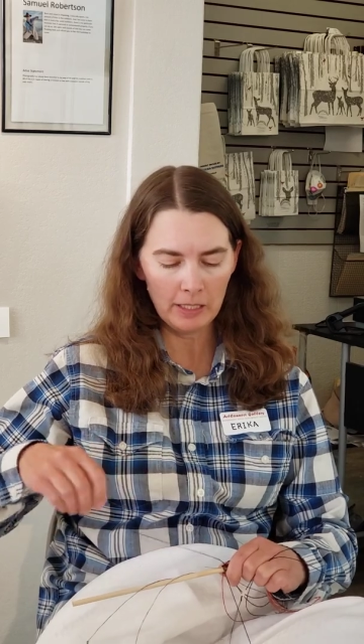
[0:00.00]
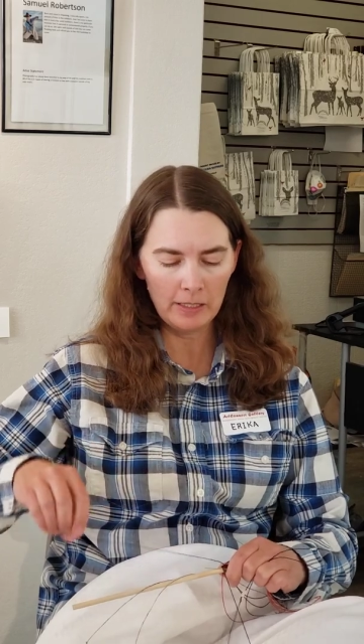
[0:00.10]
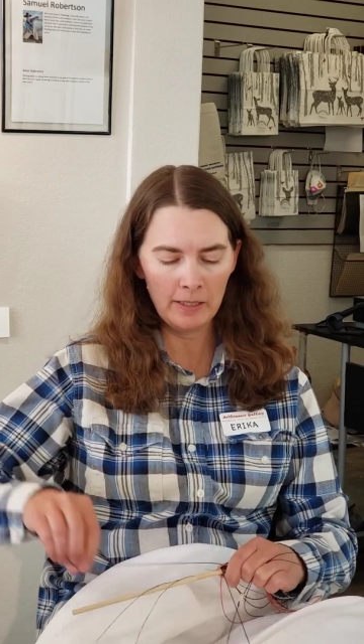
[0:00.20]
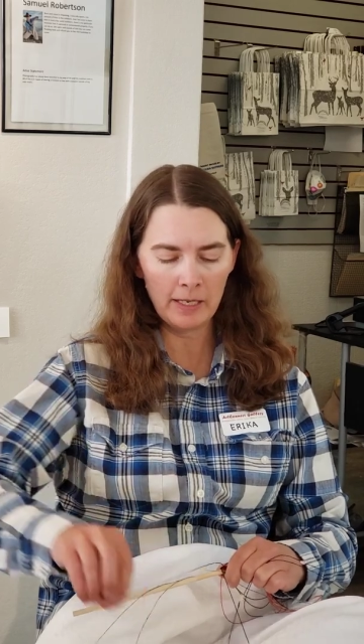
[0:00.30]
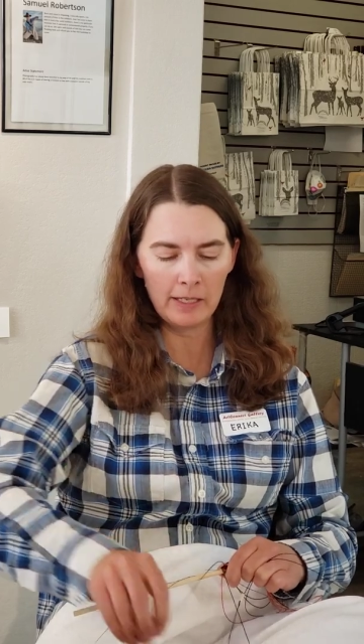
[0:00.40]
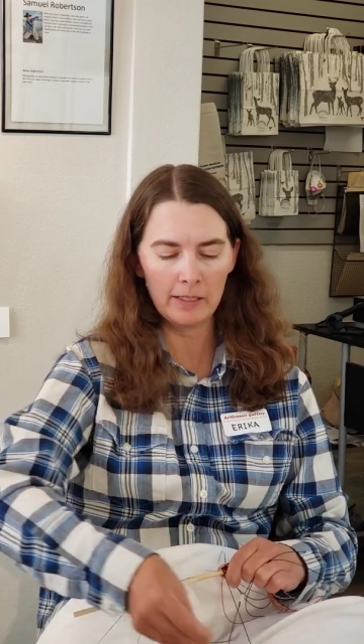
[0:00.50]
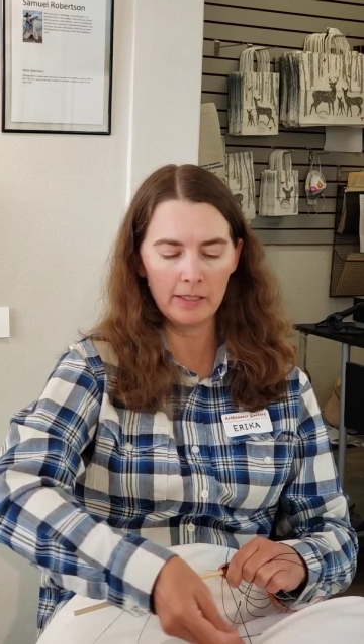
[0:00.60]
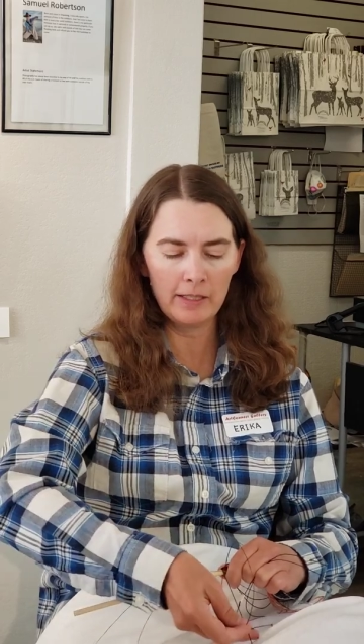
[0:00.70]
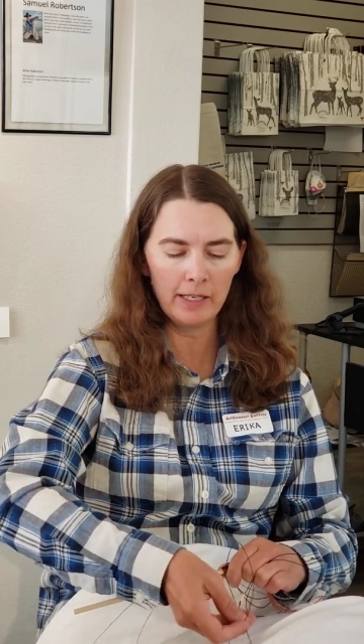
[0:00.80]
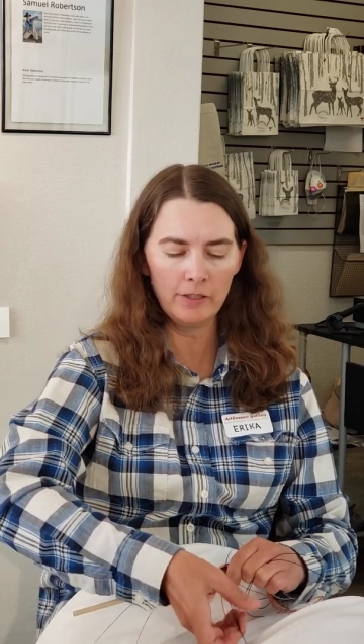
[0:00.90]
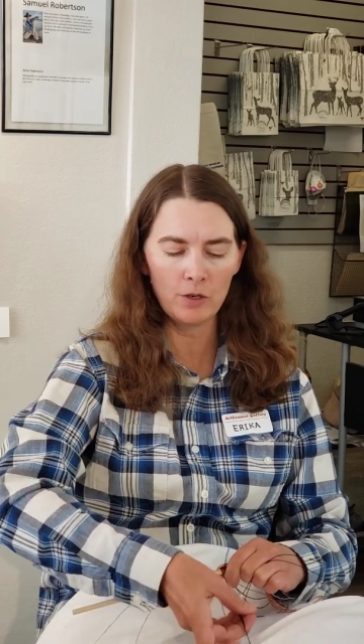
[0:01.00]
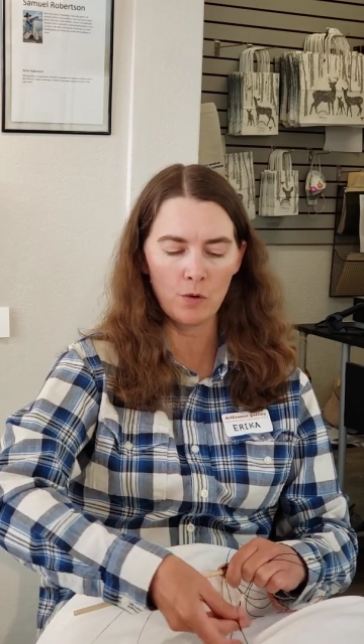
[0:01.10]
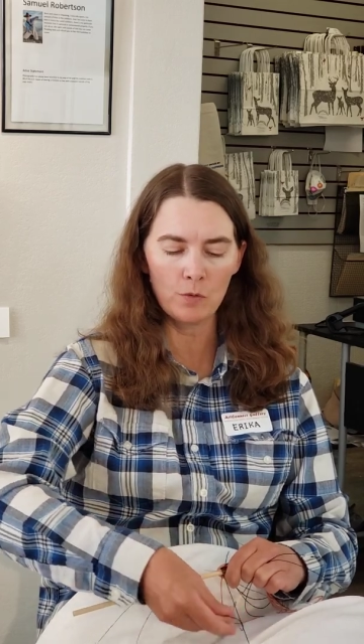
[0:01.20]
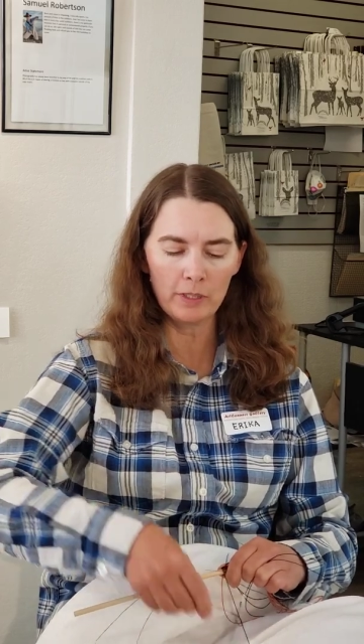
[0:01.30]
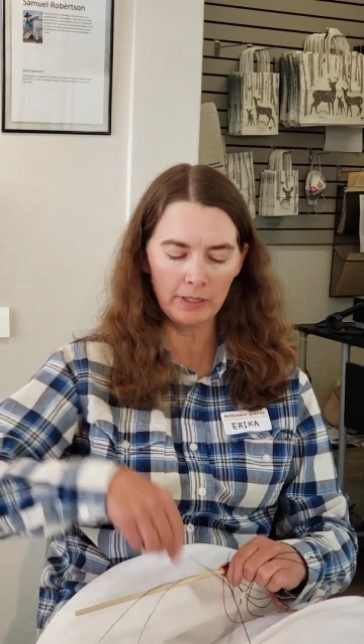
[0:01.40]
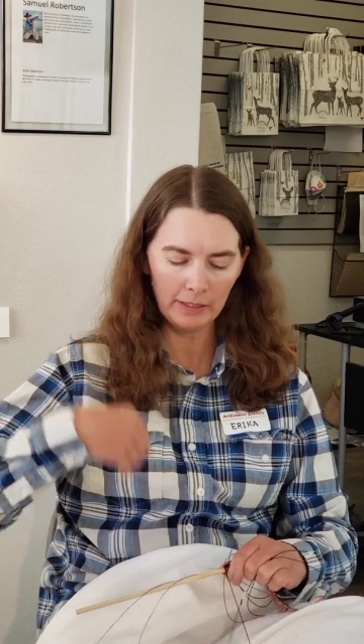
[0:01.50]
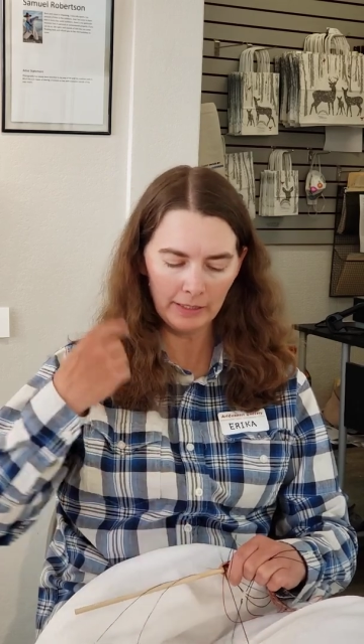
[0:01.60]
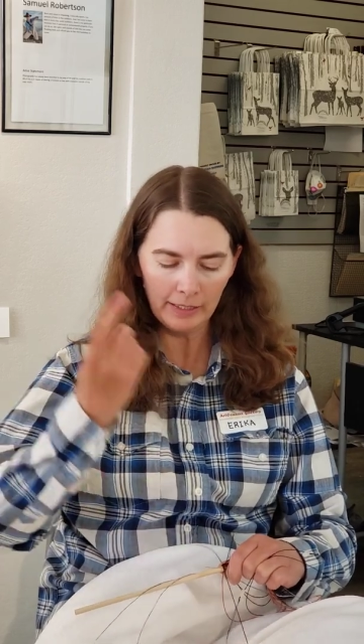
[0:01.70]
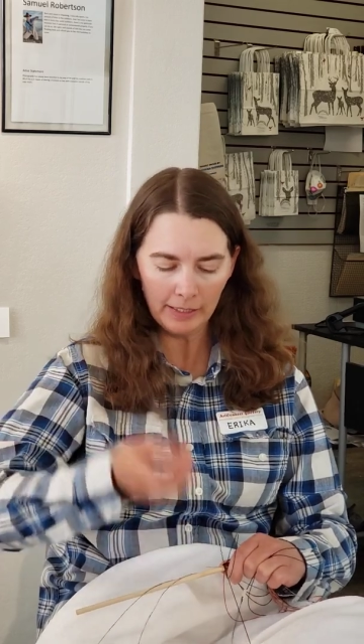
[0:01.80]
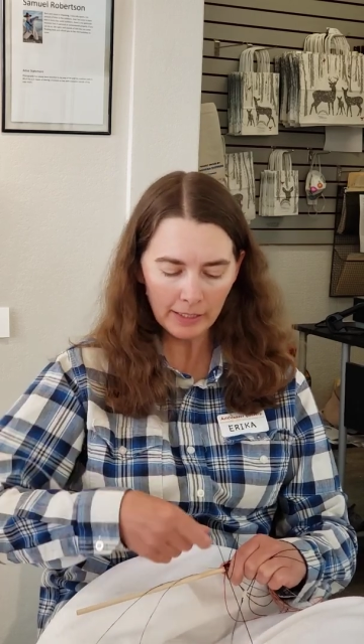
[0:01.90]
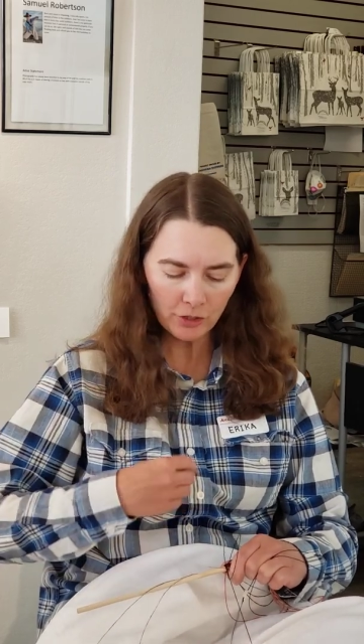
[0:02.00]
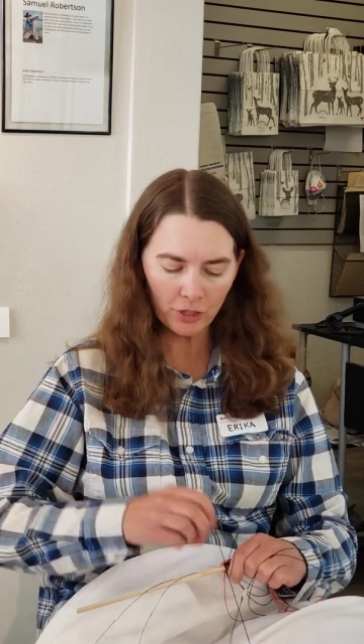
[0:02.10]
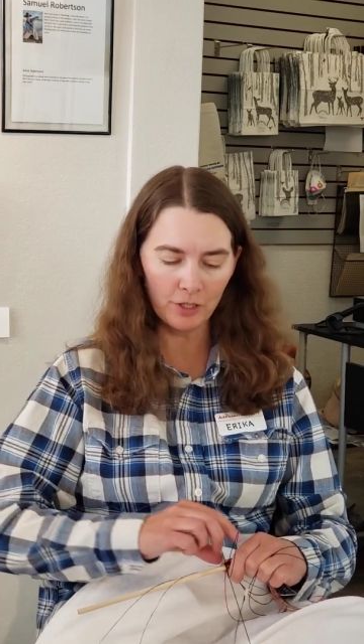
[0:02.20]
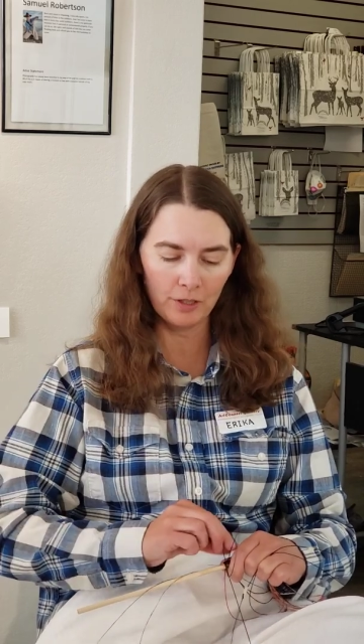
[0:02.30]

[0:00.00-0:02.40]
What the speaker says: then they don't hitch